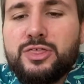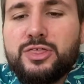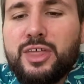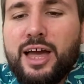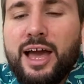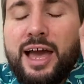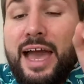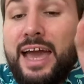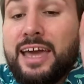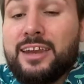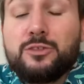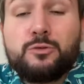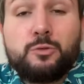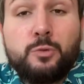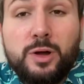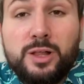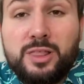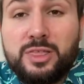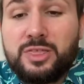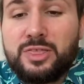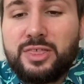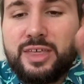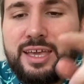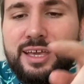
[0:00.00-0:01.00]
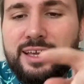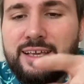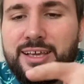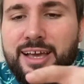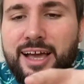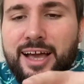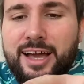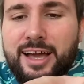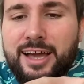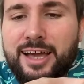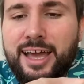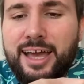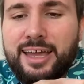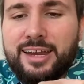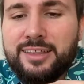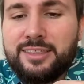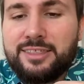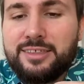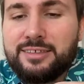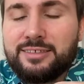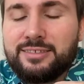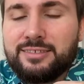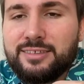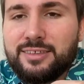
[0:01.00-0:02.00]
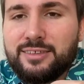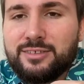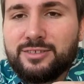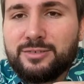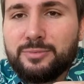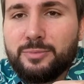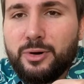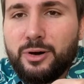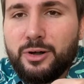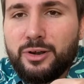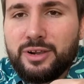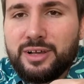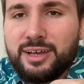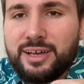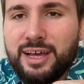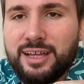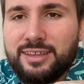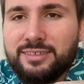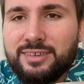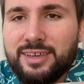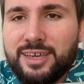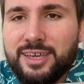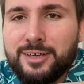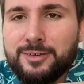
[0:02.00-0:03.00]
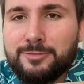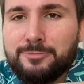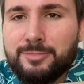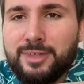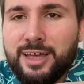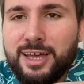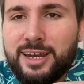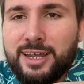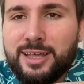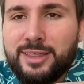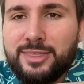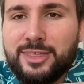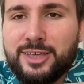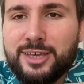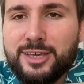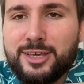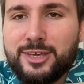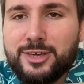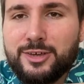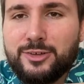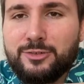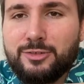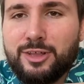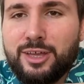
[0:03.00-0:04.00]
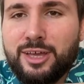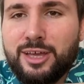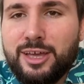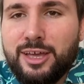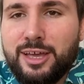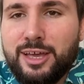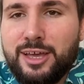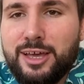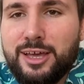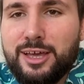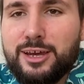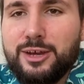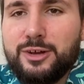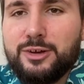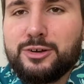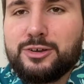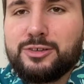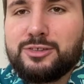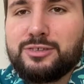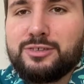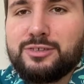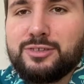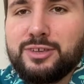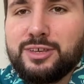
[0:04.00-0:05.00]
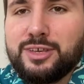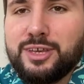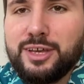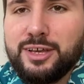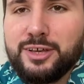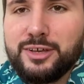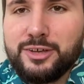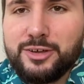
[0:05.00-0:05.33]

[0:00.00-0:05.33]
I added one thing. I added this small cutting and I think it looks yeah,